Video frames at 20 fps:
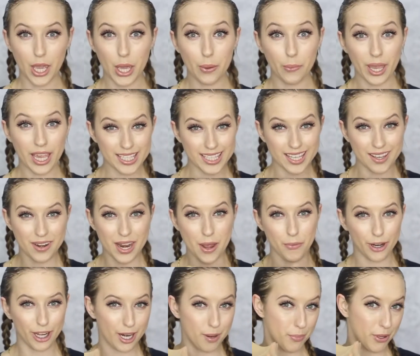Okay, so now
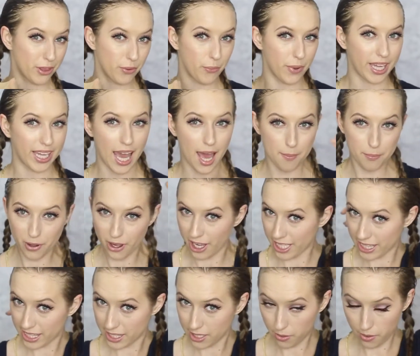we're going to put the wig cap
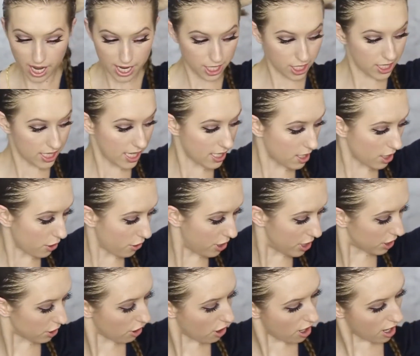on. So I just like to
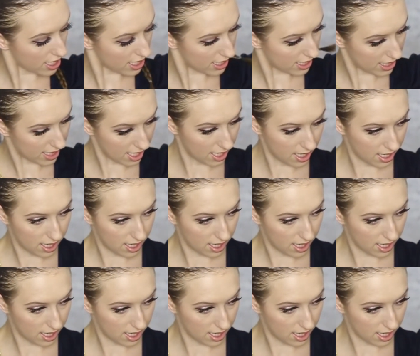crisscross